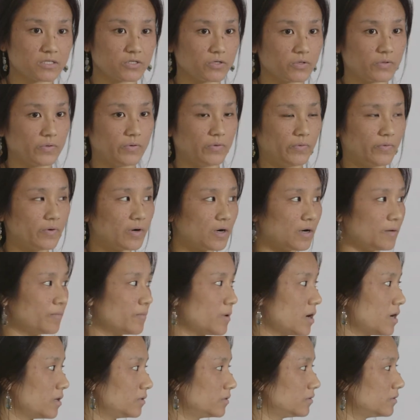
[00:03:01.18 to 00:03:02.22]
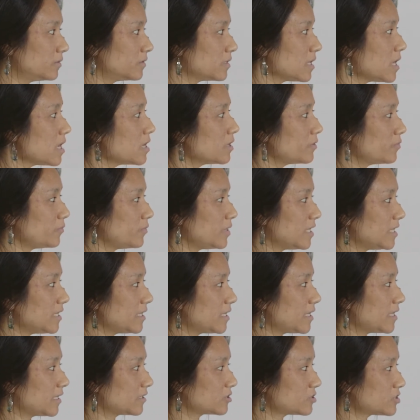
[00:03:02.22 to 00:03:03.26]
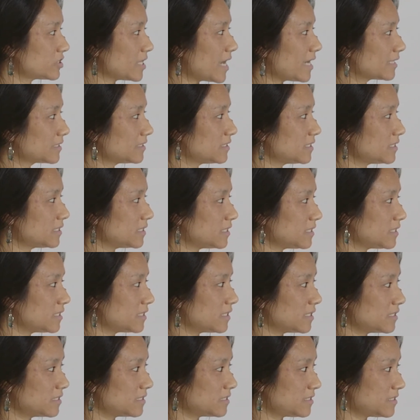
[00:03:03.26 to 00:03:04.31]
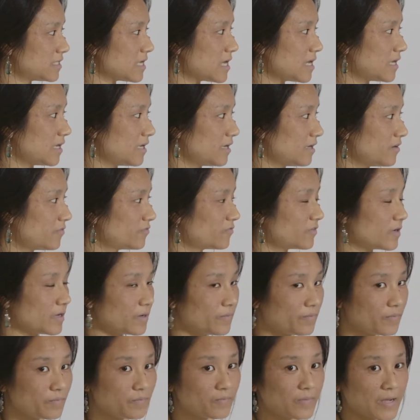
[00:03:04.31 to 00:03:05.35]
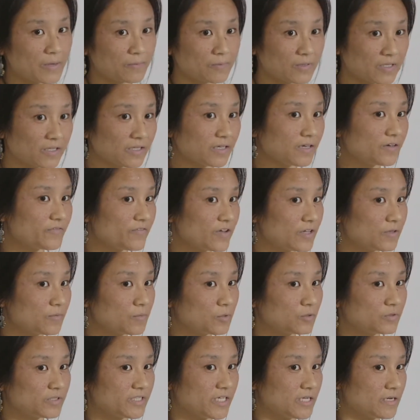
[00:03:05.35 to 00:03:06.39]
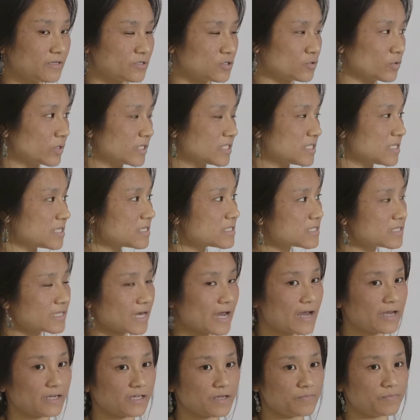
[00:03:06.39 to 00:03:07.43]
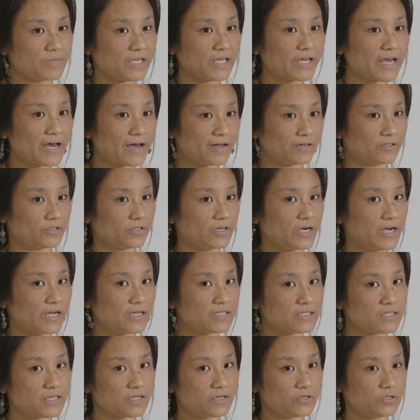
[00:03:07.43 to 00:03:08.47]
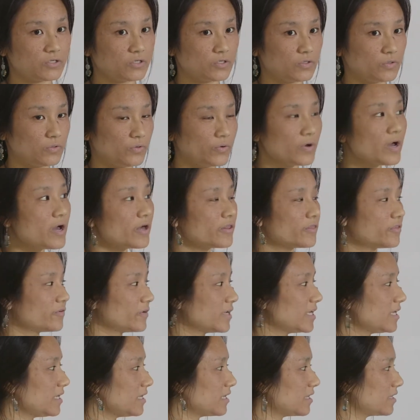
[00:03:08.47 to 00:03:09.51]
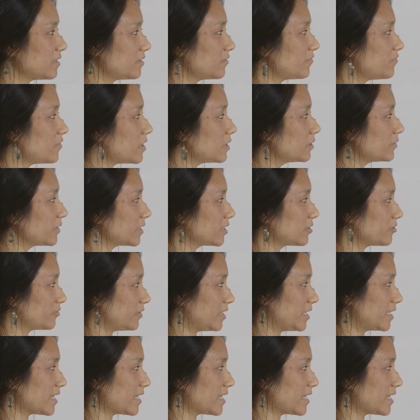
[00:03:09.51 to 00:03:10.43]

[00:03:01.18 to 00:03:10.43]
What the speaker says: to our model, we extracted from publicly available data sources that can be categorized into the following 3